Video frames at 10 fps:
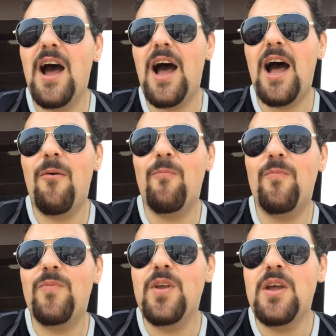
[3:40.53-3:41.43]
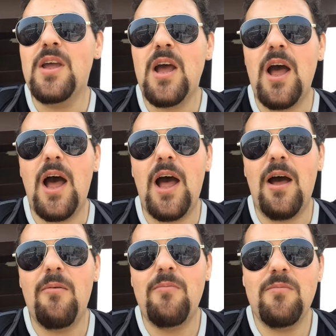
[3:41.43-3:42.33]
Um,
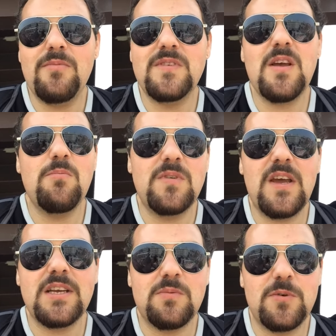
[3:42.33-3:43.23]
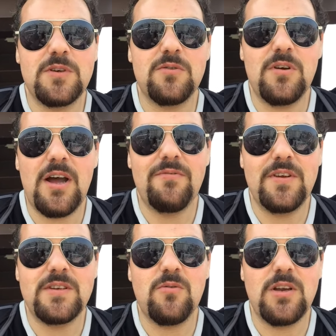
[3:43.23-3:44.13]
uh, some textbooks will have
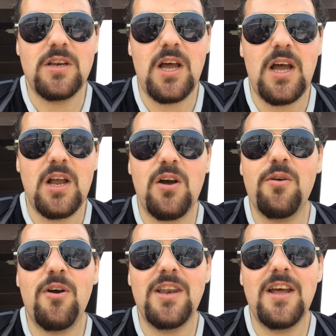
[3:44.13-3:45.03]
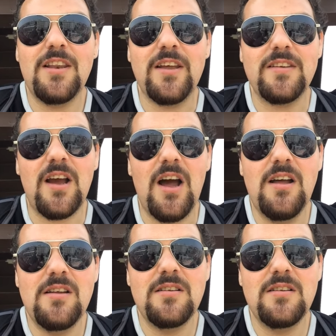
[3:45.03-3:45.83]
this one, uh, kore wa nan desu ka?